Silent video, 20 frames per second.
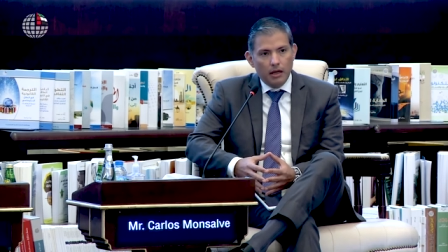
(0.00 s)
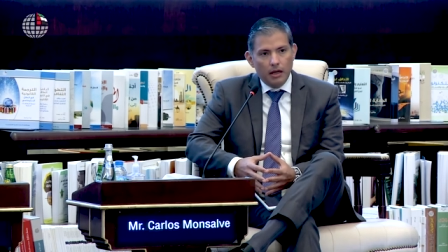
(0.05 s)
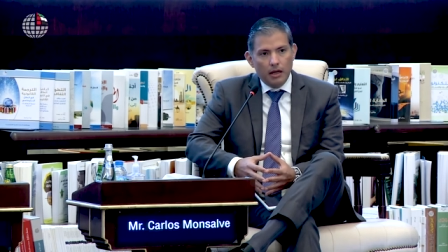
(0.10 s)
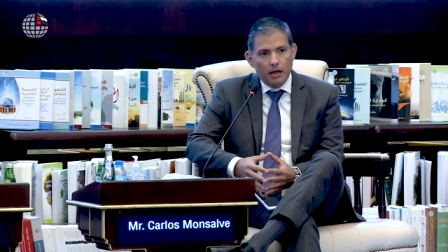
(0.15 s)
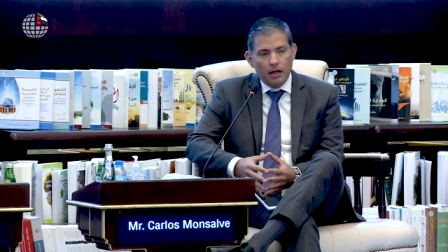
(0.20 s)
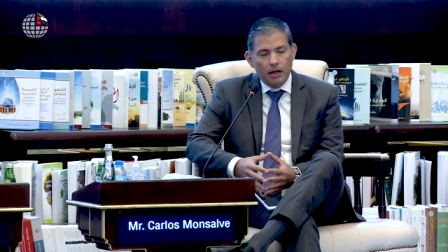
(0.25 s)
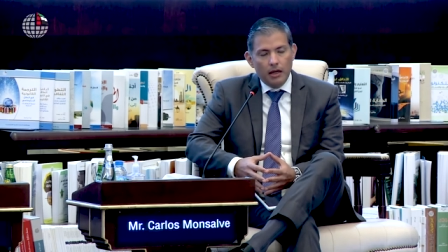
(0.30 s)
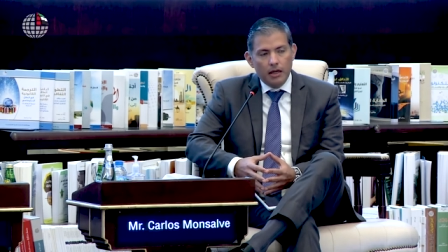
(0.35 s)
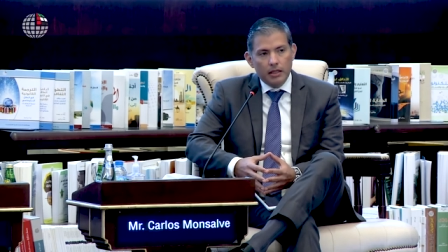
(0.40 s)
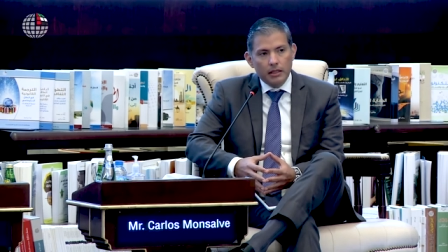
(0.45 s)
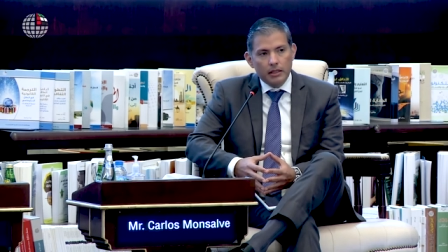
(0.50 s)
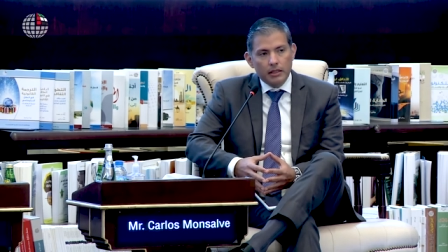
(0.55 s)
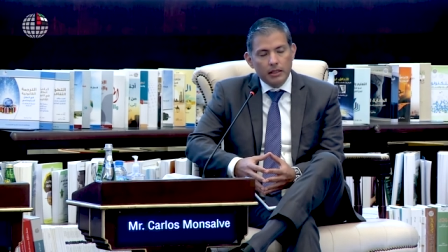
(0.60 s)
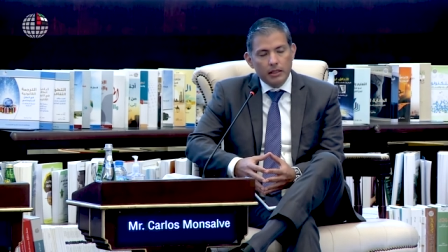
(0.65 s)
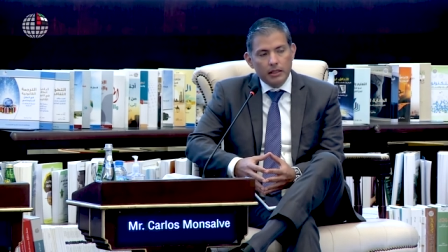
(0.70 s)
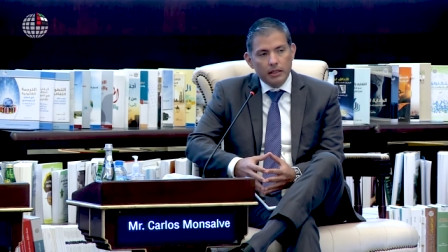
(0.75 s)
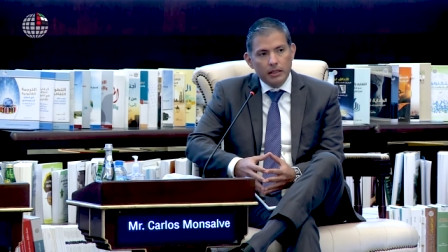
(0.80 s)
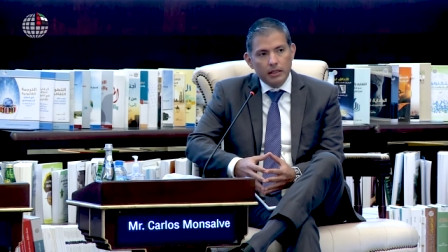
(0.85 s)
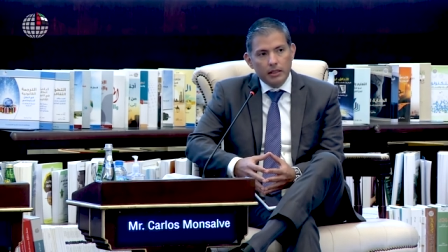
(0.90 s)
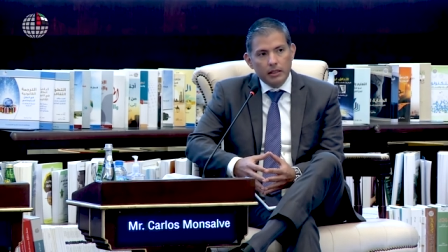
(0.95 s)
and,
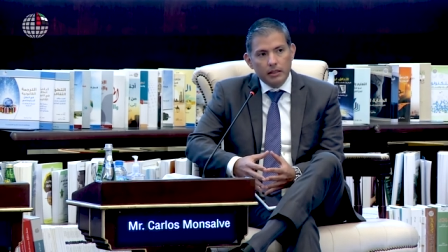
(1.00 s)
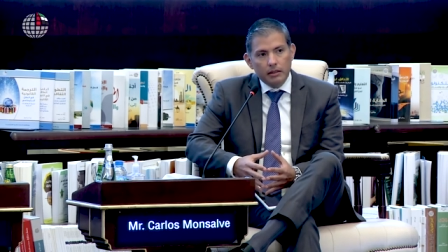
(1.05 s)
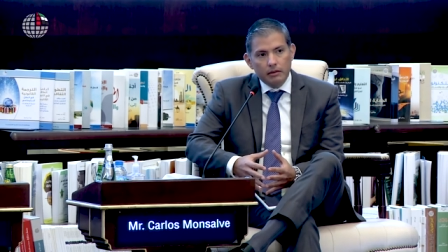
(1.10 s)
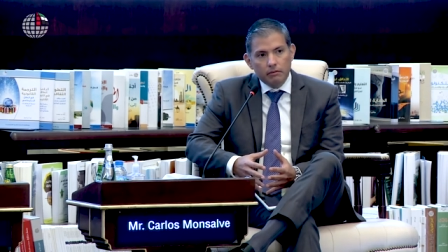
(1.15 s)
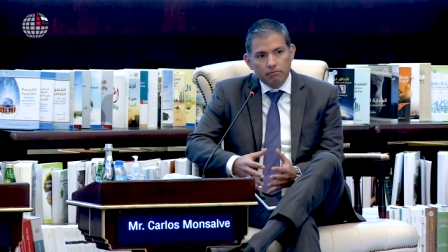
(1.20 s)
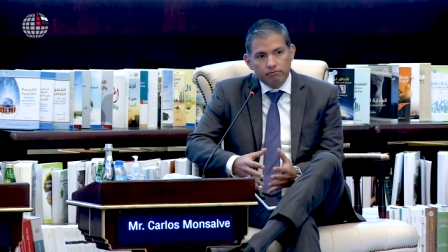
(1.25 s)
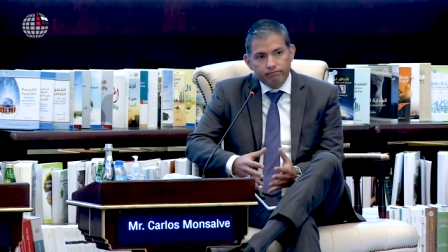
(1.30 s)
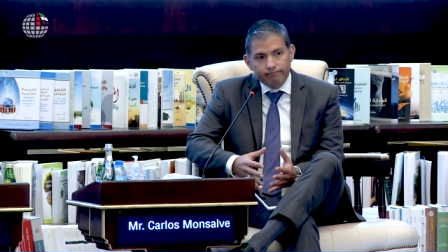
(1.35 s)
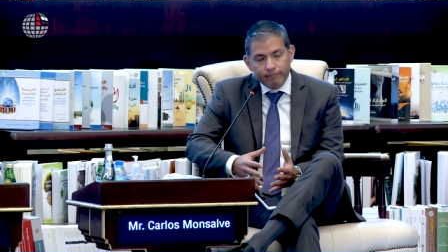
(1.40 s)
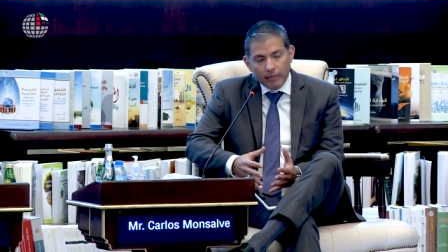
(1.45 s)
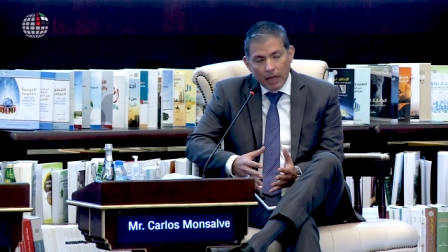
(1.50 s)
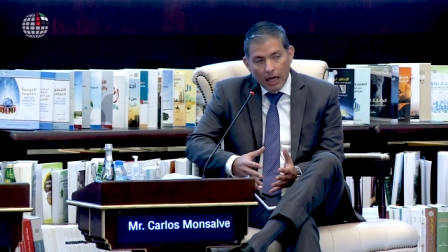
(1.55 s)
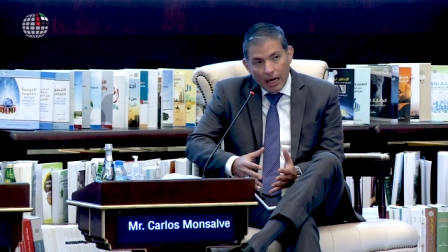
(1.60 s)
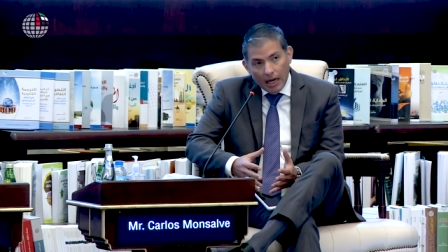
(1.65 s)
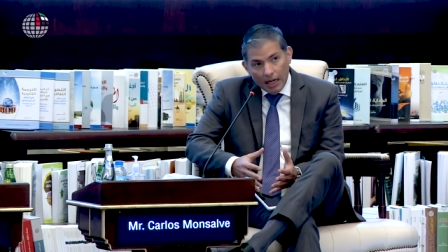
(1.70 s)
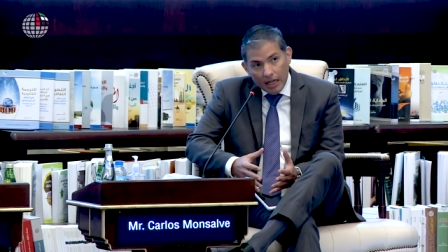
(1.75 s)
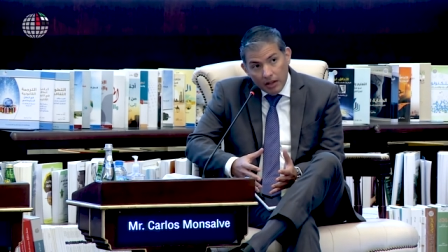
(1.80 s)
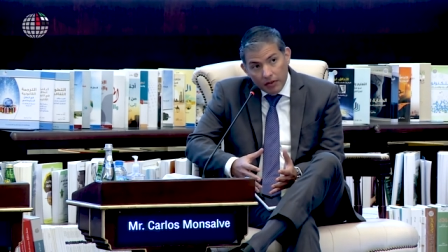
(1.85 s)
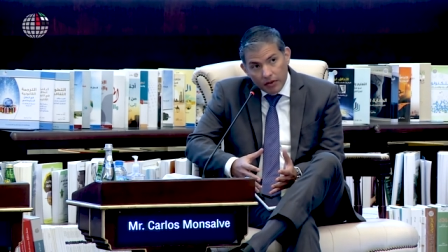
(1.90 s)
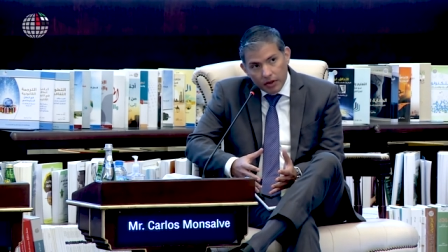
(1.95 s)
uh,
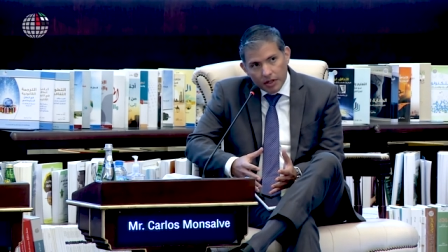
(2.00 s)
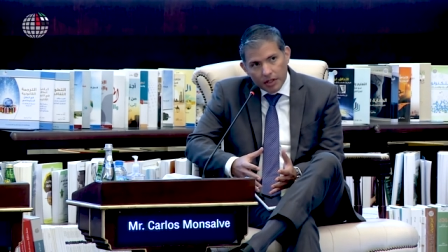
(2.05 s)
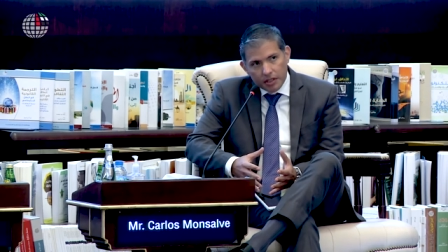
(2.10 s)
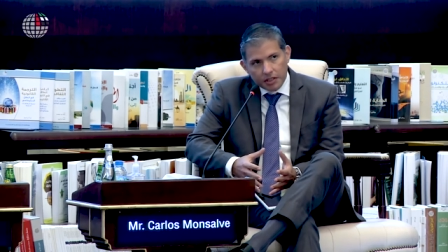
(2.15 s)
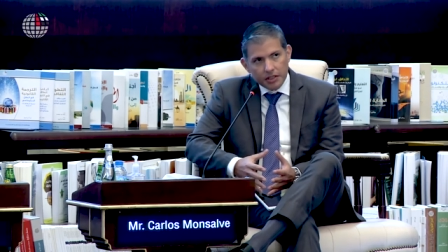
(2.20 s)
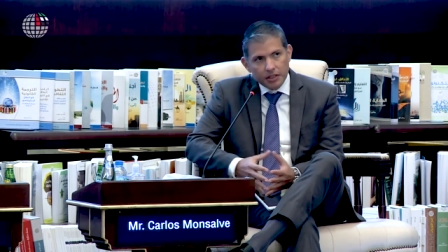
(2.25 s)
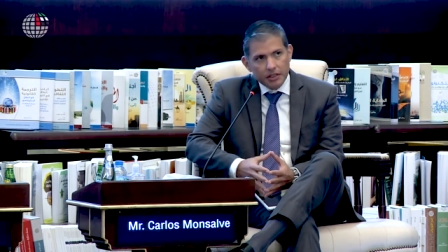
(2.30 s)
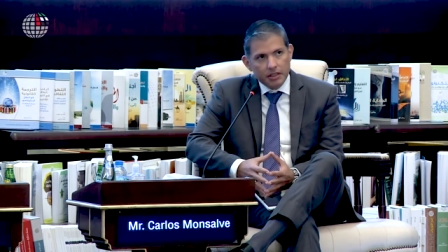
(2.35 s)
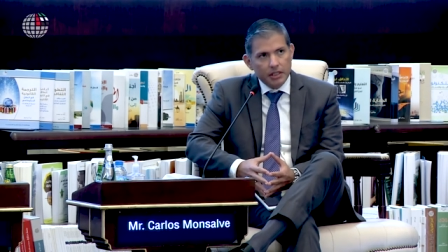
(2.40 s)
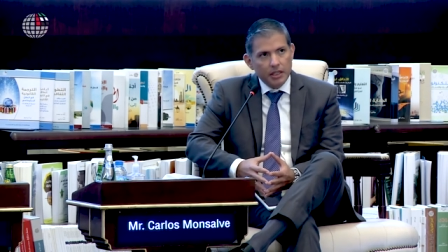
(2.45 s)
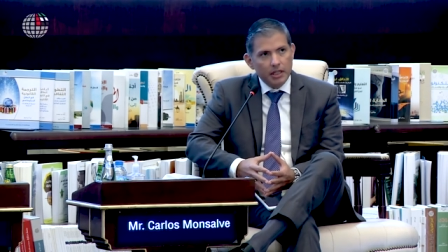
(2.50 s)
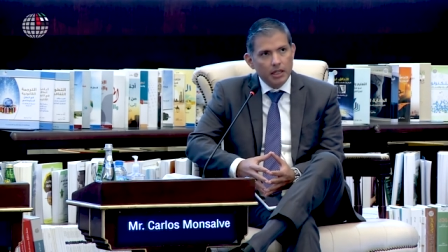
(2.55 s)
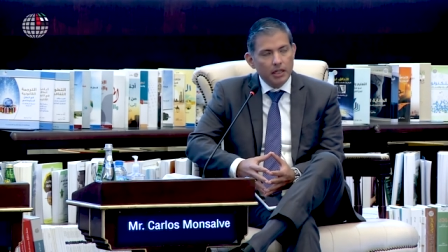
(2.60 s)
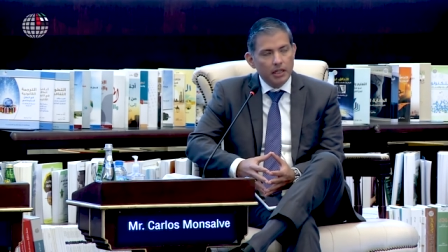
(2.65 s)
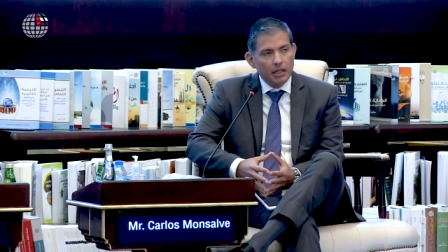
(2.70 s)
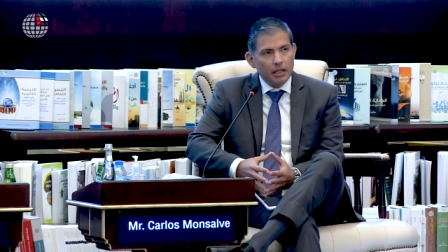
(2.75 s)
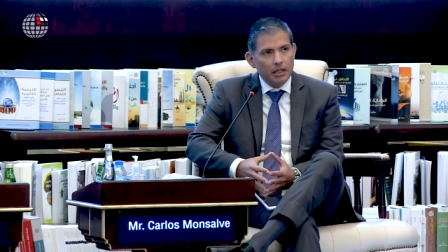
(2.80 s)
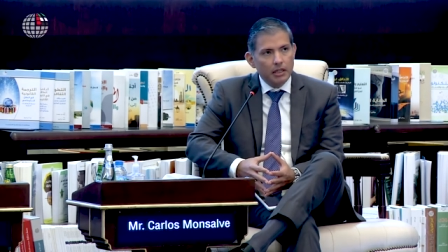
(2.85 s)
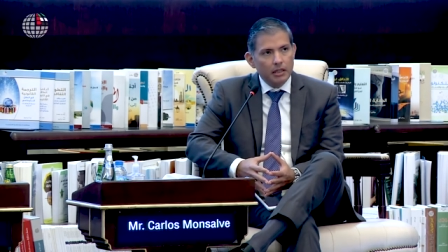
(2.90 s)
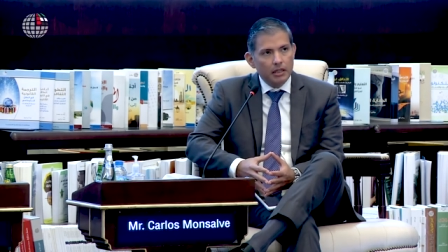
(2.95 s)
and even
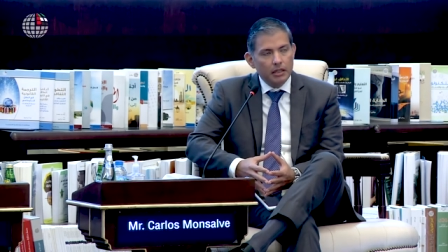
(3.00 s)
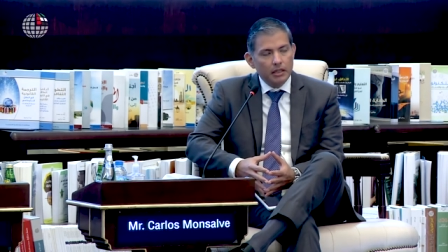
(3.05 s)
Argentina in,